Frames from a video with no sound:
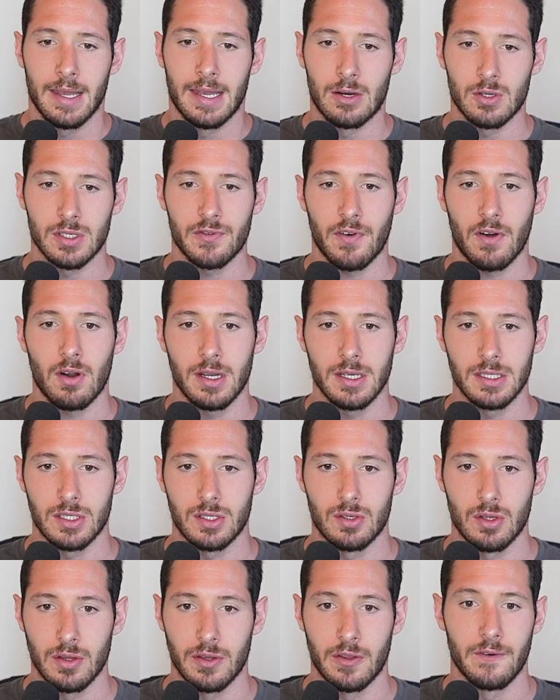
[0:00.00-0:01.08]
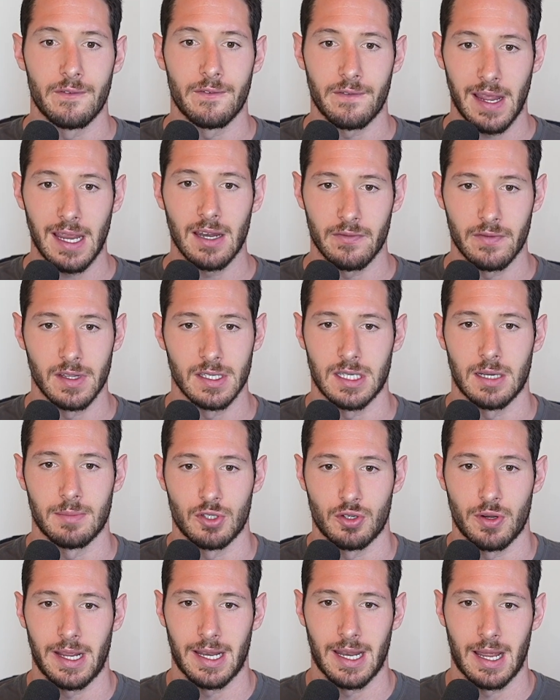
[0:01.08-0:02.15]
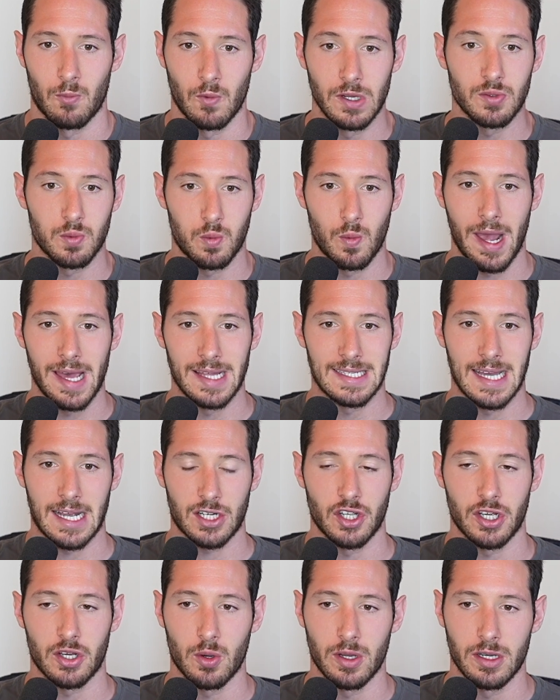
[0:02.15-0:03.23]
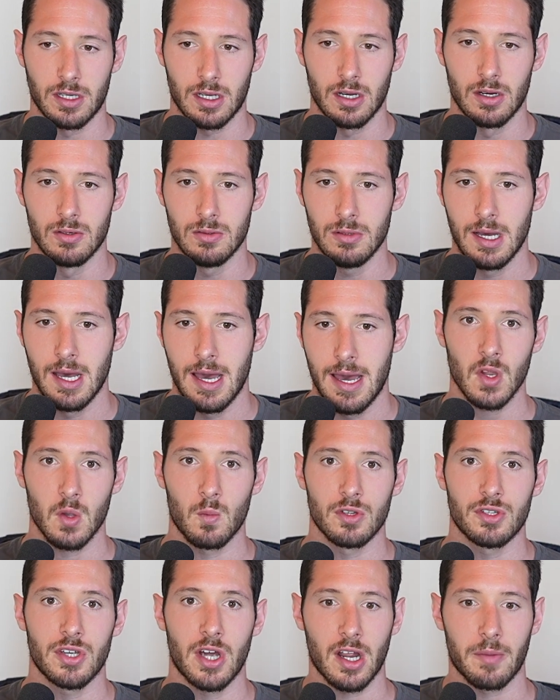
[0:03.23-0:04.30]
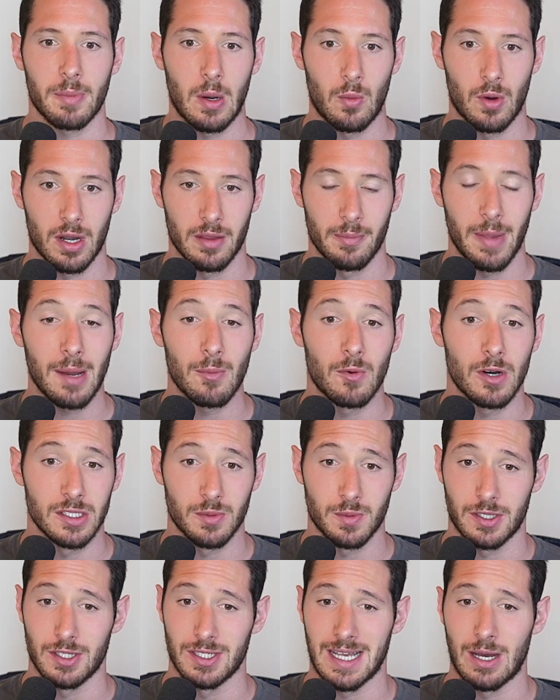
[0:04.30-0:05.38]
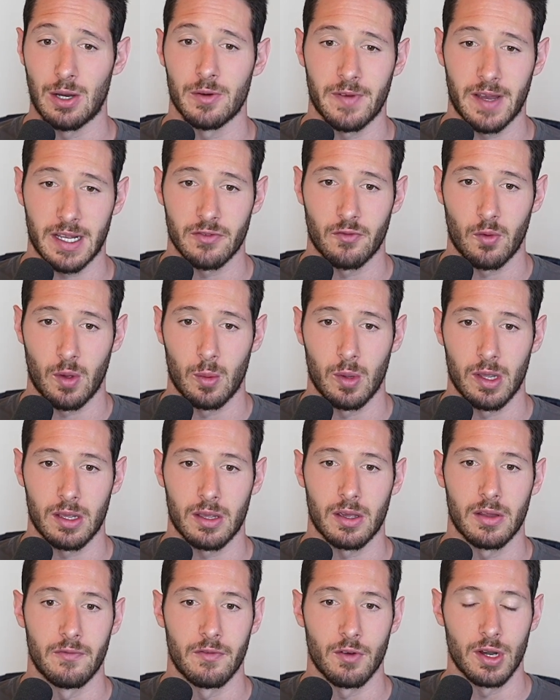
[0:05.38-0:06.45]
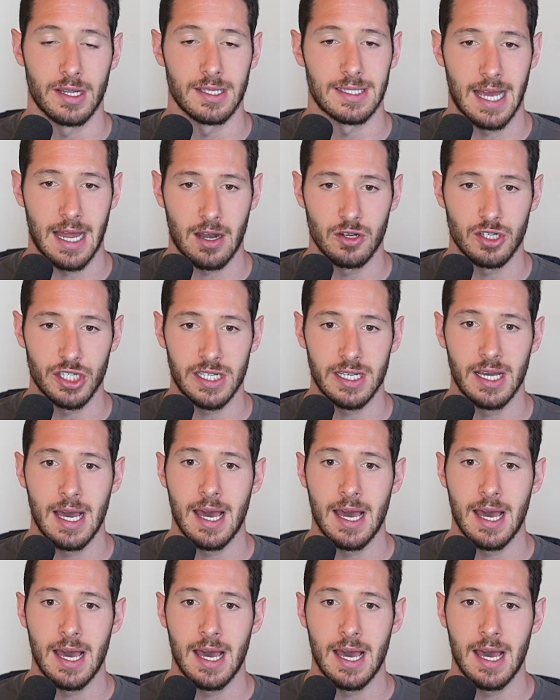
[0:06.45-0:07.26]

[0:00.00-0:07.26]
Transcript: Now, as far as the fate of the substrate and which way it's actually going to go, we'll talk about one of the main ones, which is how effectively we convert it to energy.